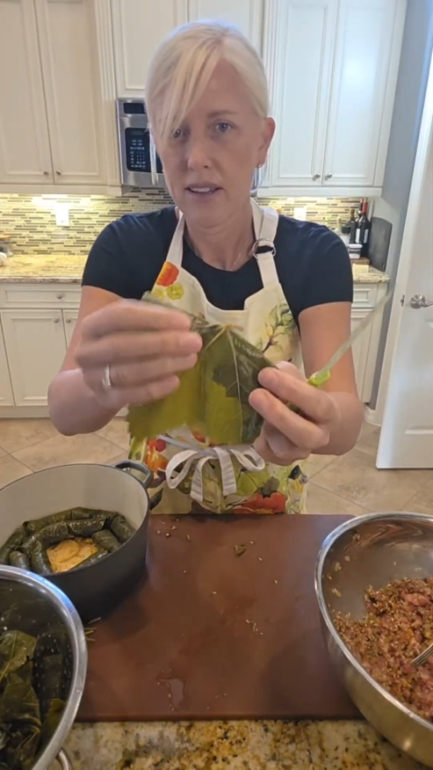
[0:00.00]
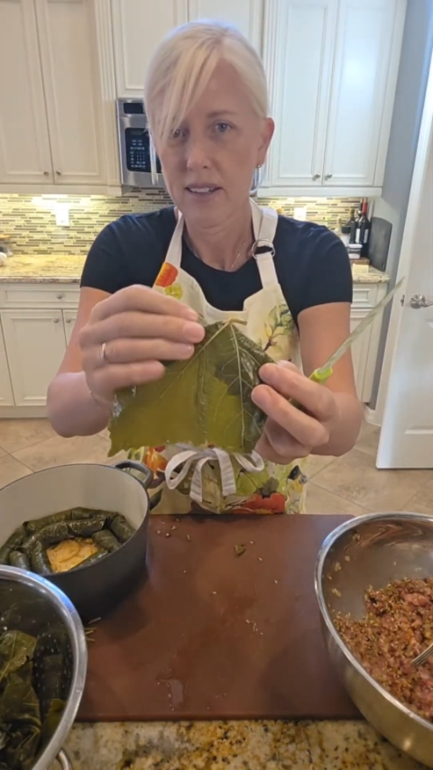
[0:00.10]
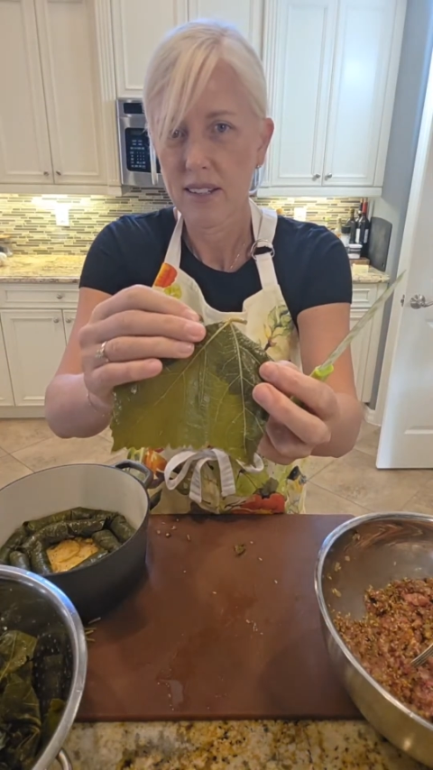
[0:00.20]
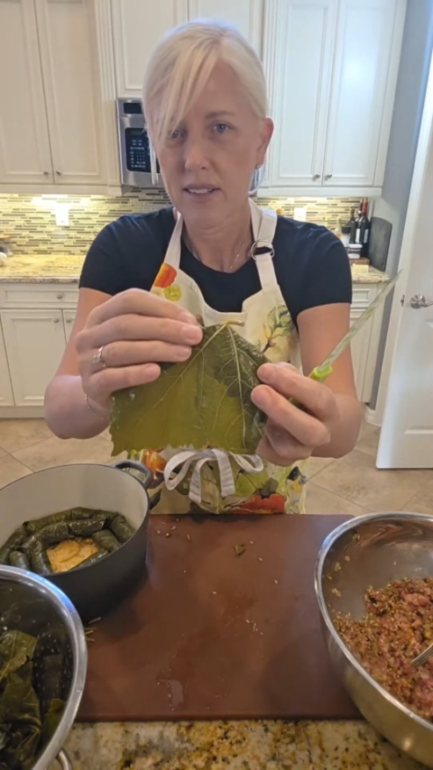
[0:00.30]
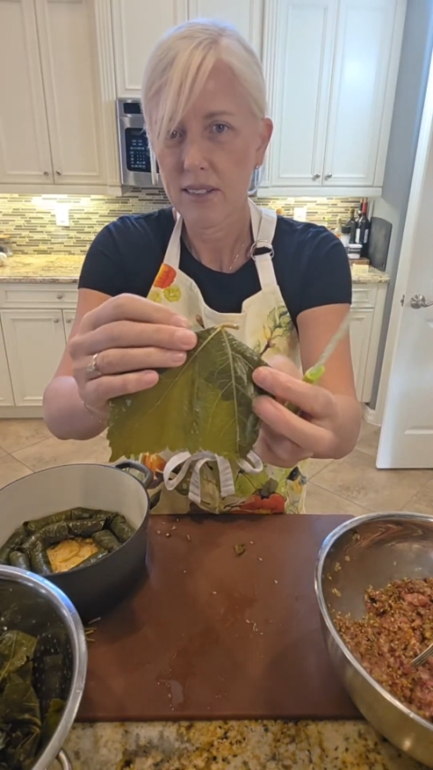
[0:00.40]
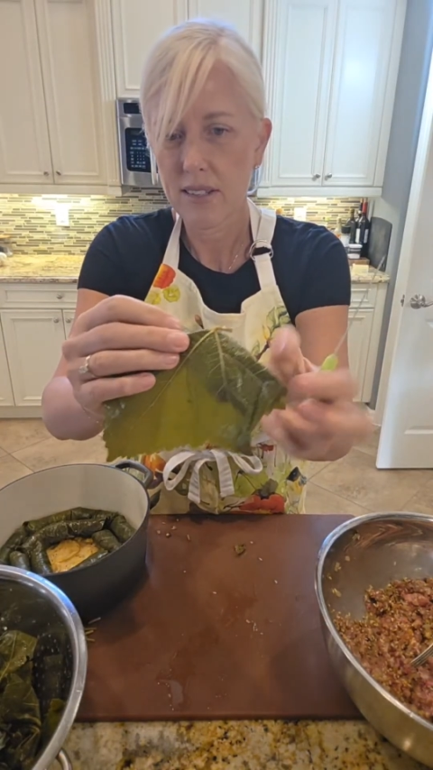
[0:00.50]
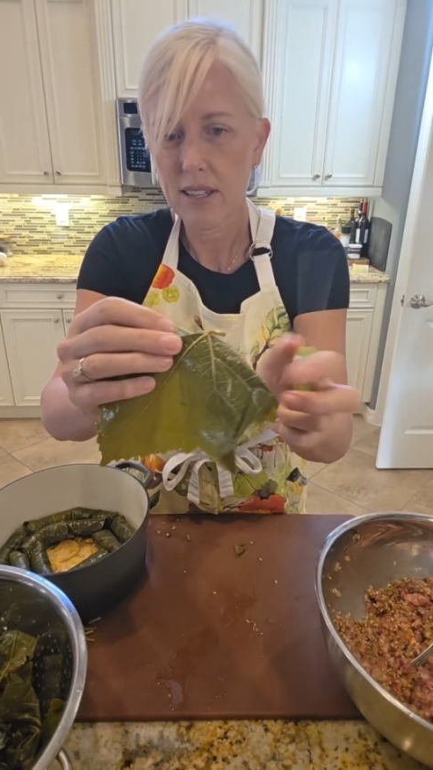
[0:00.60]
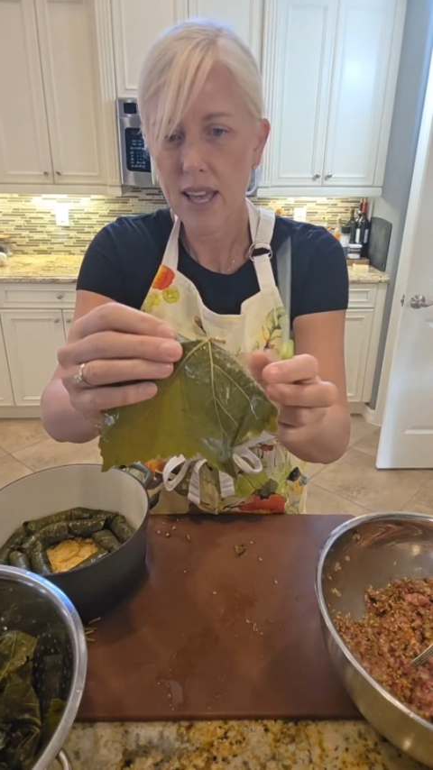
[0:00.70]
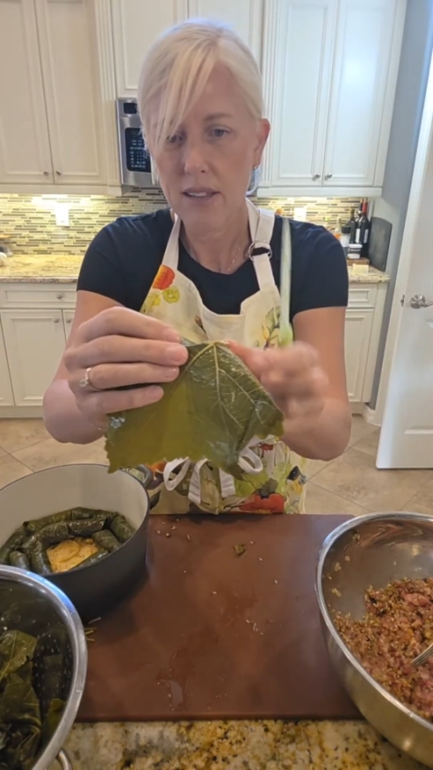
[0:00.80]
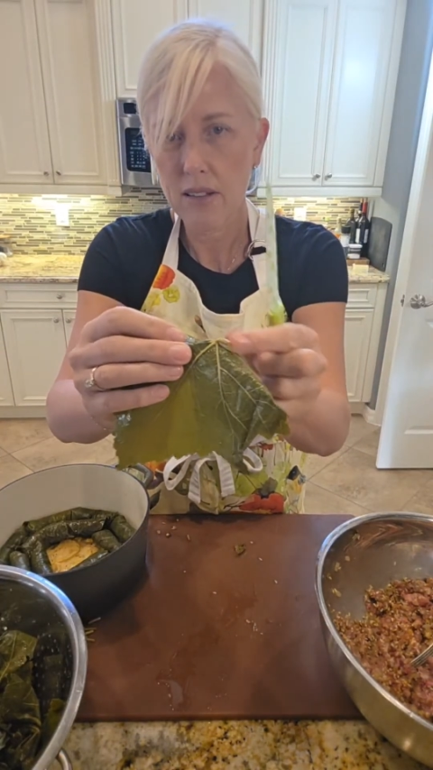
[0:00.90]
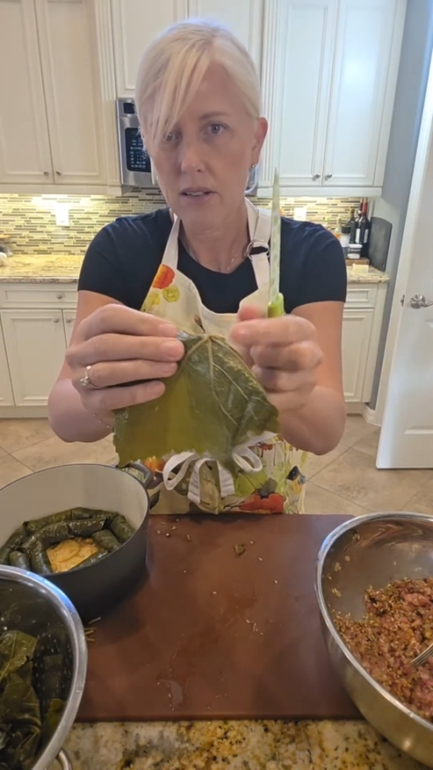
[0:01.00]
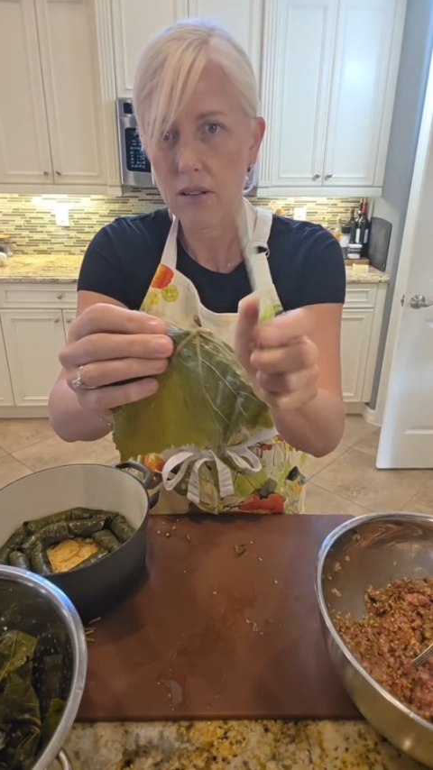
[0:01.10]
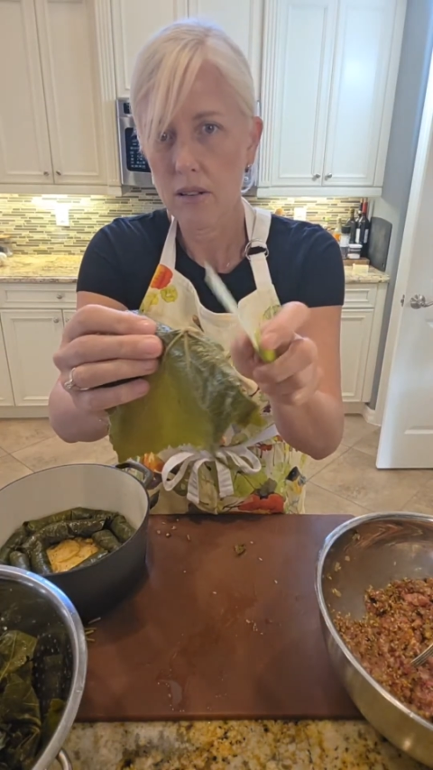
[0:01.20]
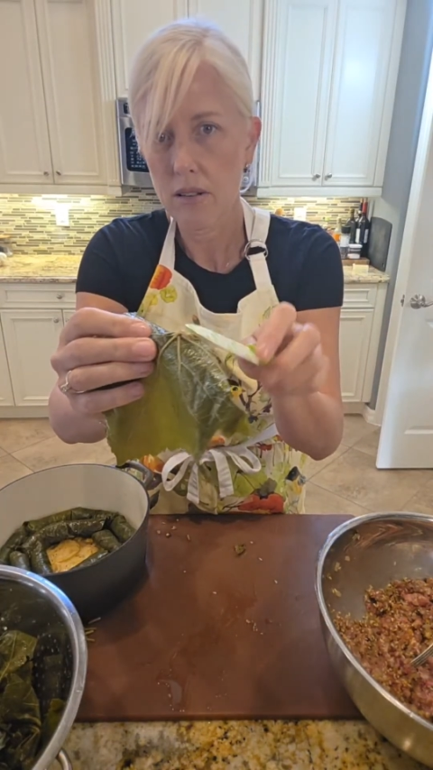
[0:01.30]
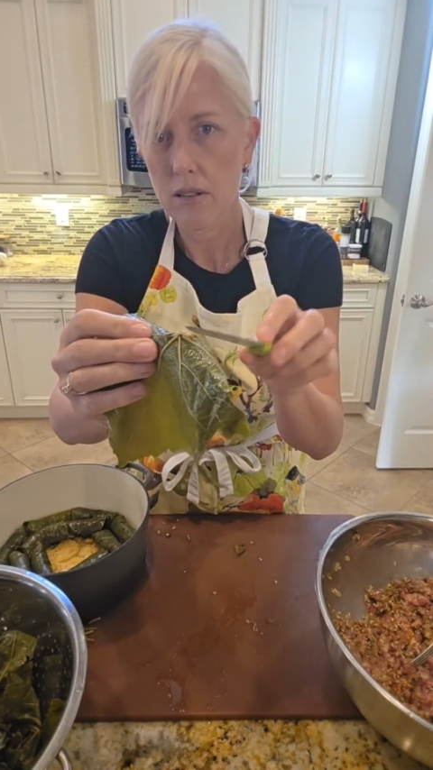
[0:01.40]
Do you see that
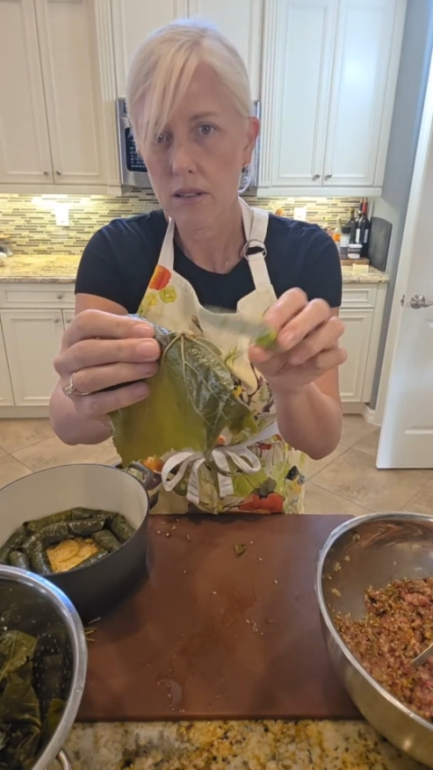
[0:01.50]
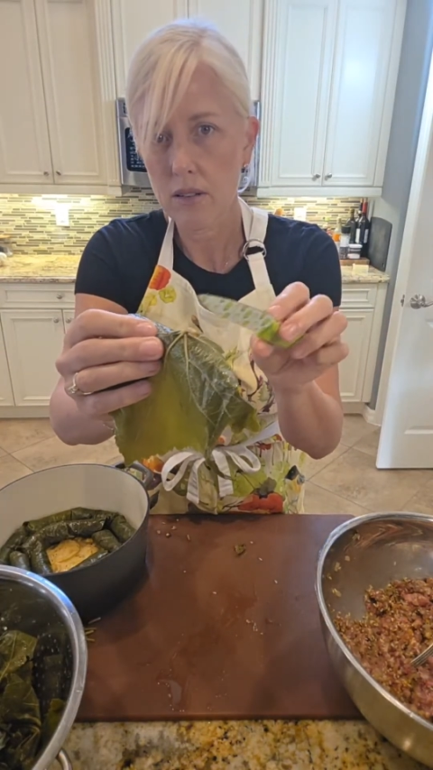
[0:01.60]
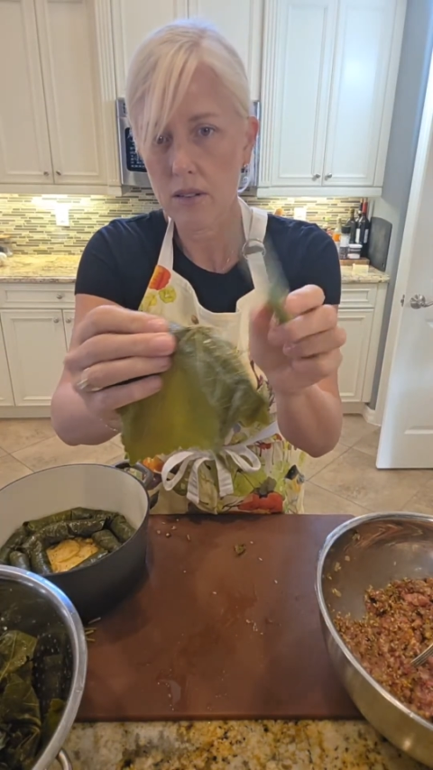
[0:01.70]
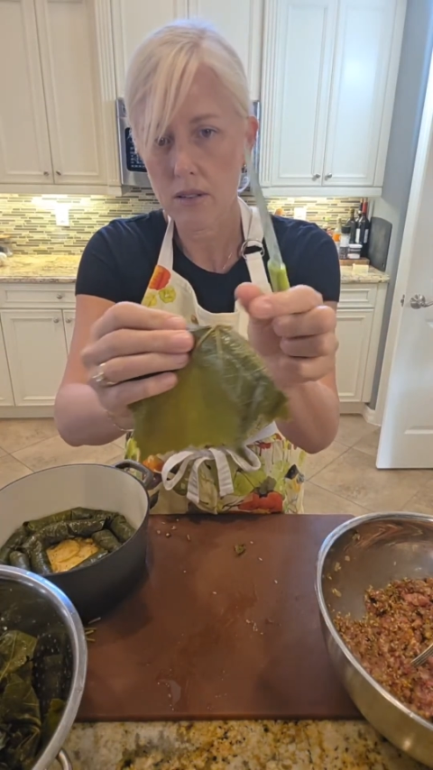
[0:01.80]
little